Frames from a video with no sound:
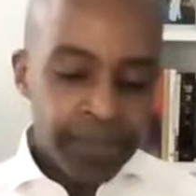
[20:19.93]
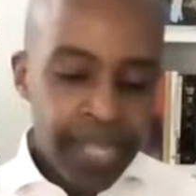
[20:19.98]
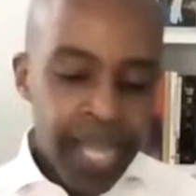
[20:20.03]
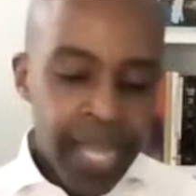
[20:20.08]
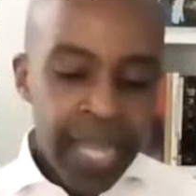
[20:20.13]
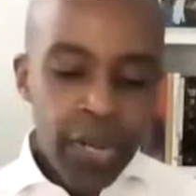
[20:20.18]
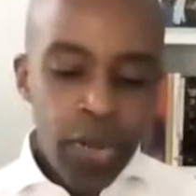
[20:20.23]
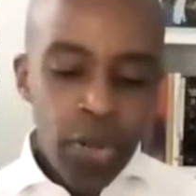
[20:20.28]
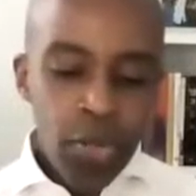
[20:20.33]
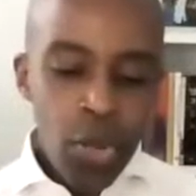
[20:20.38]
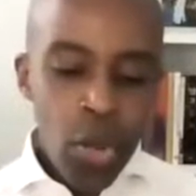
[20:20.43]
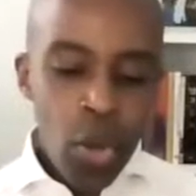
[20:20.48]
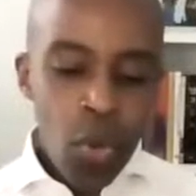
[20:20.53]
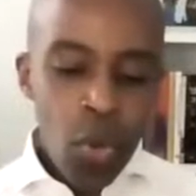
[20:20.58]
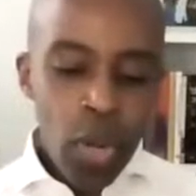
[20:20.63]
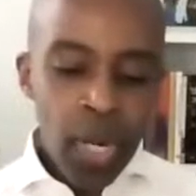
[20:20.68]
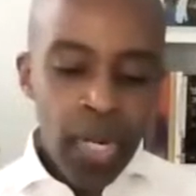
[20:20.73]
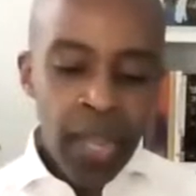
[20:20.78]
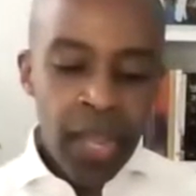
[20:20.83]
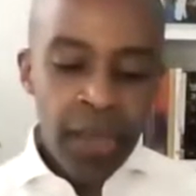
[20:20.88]
I don't know
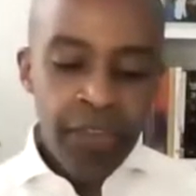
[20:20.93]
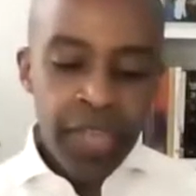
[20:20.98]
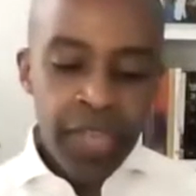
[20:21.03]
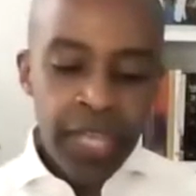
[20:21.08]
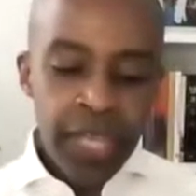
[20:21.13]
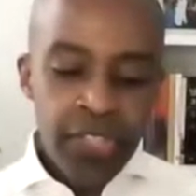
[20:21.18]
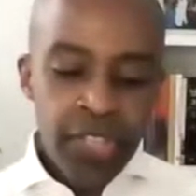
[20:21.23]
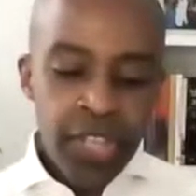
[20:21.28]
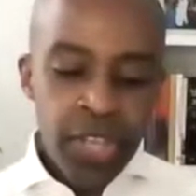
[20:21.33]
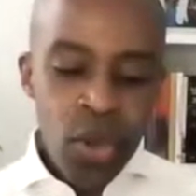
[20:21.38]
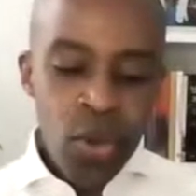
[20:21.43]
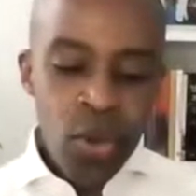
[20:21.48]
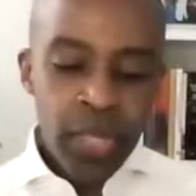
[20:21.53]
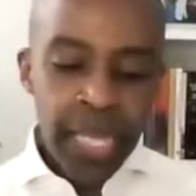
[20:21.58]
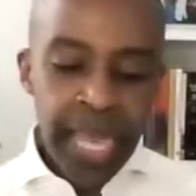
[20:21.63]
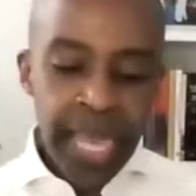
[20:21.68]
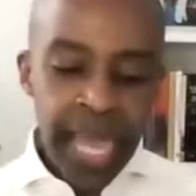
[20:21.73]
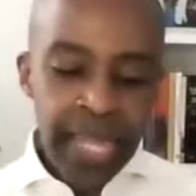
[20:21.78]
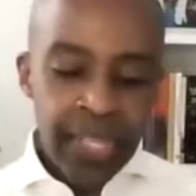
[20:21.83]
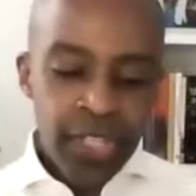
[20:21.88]
what love is, the
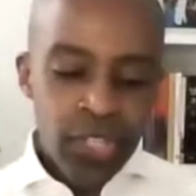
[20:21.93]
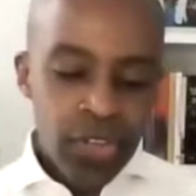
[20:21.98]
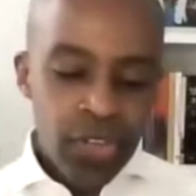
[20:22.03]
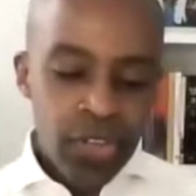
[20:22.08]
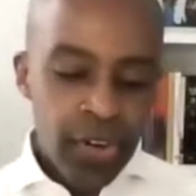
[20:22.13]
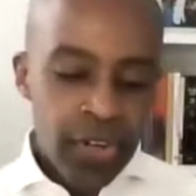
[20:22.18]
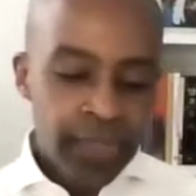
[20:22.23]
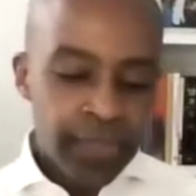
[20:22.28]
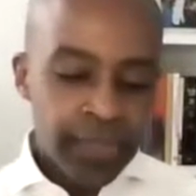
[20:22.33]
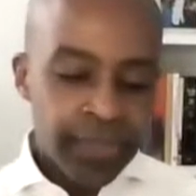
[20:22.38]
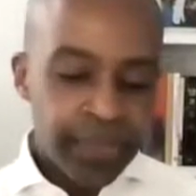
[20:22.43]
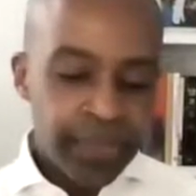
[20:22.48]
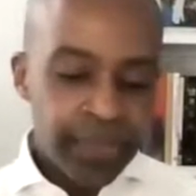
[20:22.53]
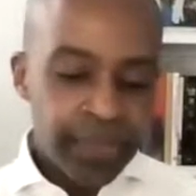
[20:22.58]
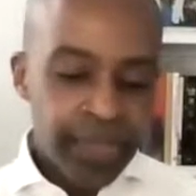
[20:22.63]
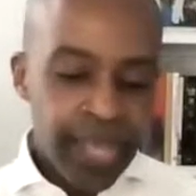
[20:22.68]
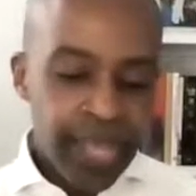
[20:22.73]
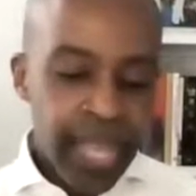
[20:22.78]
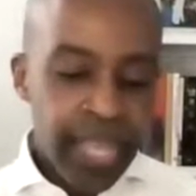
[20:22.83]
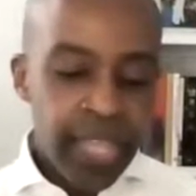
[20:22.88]
only answer,
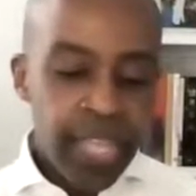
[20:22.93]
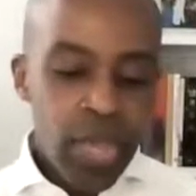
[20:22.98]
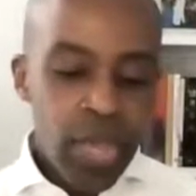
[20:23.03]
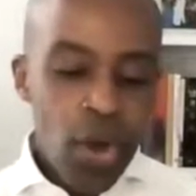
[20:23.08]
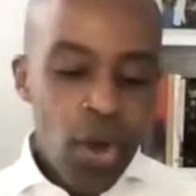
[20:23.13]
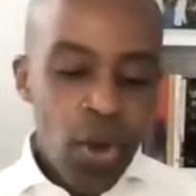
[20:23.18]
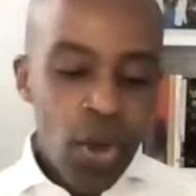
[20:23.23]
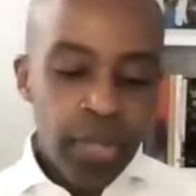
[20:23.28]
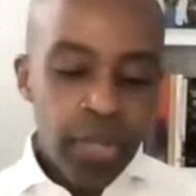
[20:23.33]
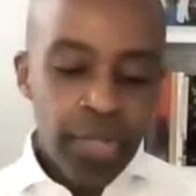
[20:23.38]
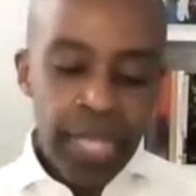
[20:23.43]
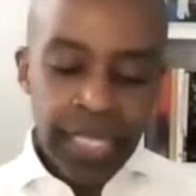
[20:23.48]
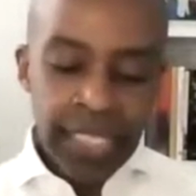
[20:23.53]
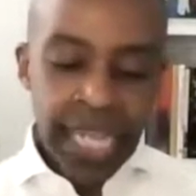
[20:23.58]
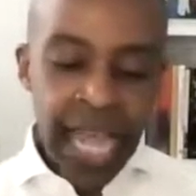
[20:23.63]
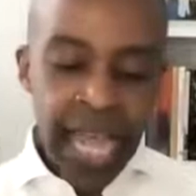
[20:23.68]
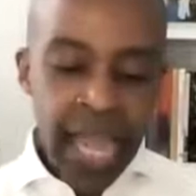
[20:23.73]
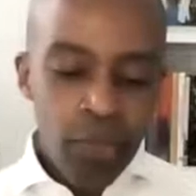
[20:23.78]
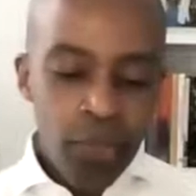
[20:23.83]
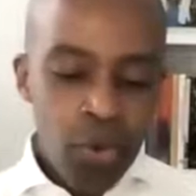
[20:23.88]
and the
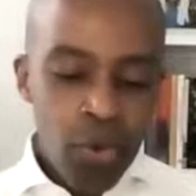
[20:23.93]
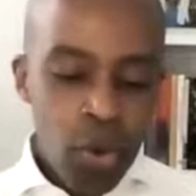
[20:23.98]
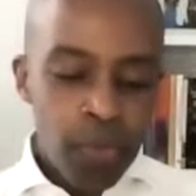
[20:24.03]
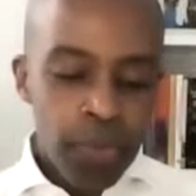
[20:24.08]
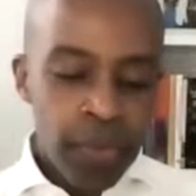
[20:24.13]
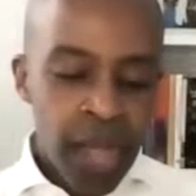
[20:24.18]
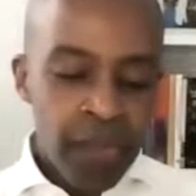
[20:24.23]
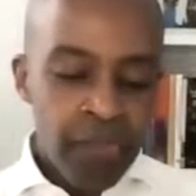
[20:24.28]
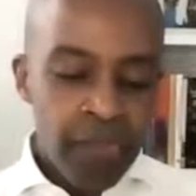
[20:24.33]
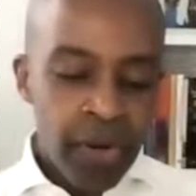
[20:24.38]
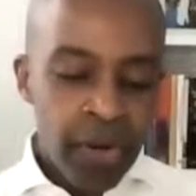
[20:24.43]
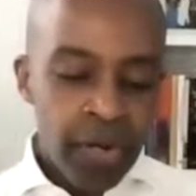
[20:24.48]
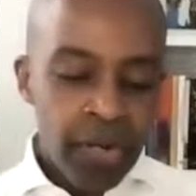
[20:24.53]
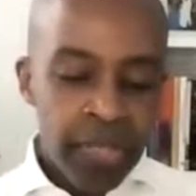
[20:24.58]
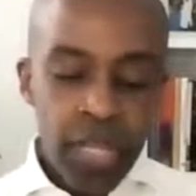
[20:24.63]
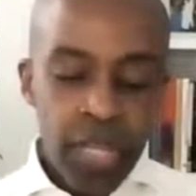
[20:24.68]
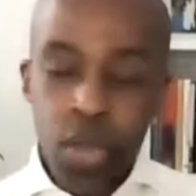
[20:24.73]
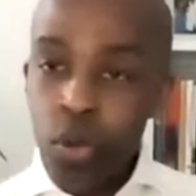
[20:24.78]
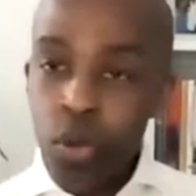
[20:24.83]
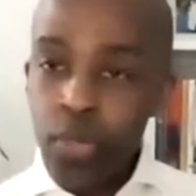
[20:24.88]
tightrope lover,
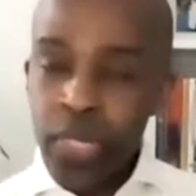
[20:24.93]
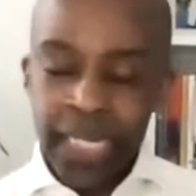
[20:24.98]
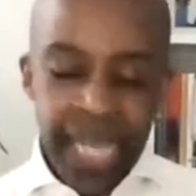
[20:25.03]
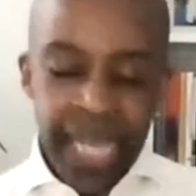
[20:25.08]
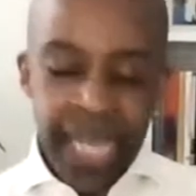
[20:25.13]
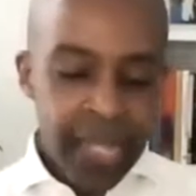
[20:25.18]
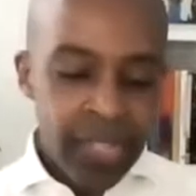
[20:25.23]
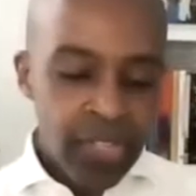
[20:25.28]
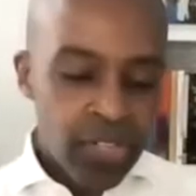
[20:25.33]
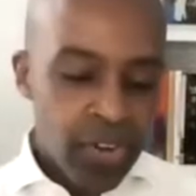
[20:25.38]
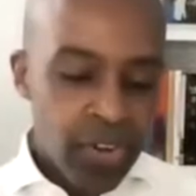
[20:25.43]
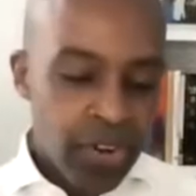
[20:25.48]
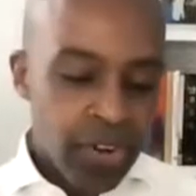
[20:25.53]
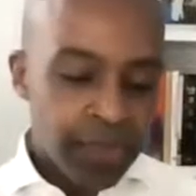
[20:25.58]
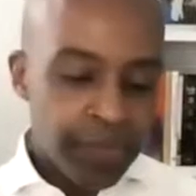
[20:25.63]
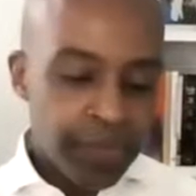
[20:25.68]
the only dancer.